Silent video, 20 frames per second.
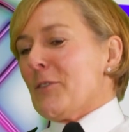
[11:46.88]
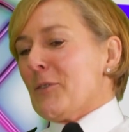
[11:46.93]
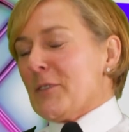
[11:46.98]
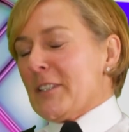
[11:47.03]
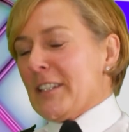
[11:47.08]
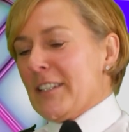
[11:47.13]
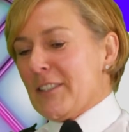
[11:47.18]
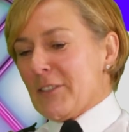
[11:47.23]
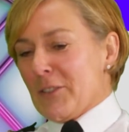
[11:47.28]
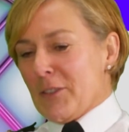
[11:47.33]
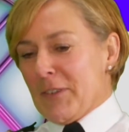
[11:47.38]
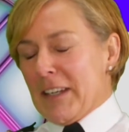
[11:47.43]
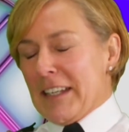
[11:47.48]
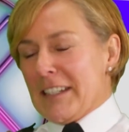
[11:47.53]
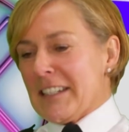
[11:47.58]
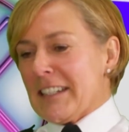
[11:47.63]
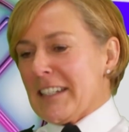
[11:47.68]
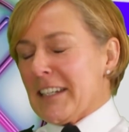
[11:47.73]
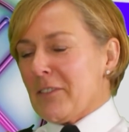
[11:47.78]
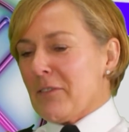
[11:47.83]
already sort of
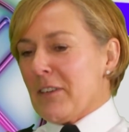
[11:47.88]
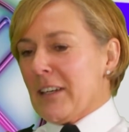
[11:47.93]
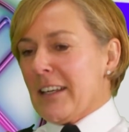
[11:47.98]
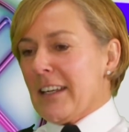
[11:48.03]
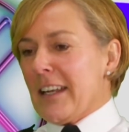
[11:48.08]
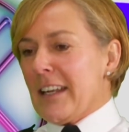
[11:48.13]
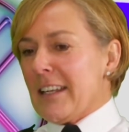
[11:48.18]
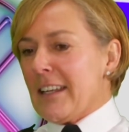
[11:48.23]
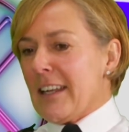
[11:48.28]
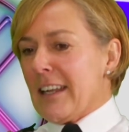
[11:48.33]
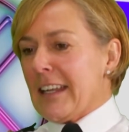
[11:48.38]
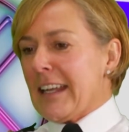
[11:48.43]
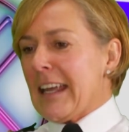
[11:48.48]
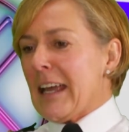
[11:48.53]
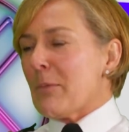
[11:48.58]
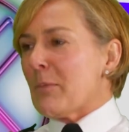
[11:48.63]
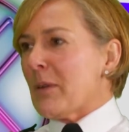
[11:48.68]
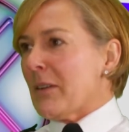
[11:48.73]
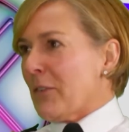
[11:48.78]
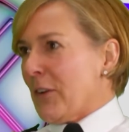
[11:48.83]
hinted at, really, it, it,
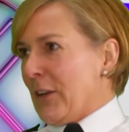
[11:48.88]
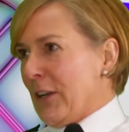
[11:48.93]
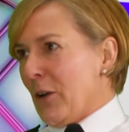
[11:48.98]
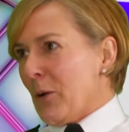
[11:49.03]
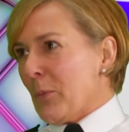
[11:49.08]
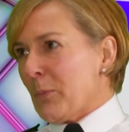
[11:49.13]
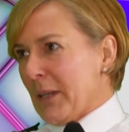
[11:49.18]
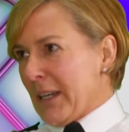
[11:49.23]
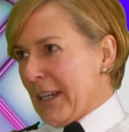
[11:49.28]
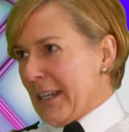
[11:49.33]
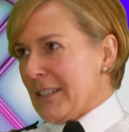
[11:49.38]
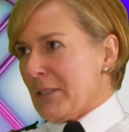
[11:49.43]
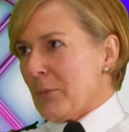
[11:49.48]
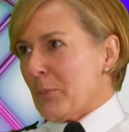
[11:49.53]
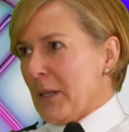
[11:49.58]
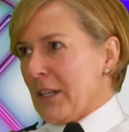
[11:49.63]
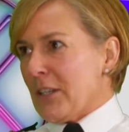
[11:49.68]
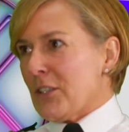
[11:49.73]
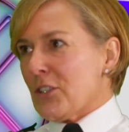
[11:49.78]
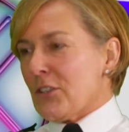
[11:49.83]
can be a very complicated
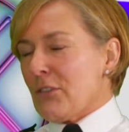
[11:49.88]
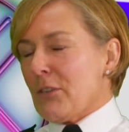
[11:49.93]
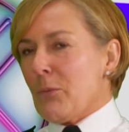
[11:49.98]
picture.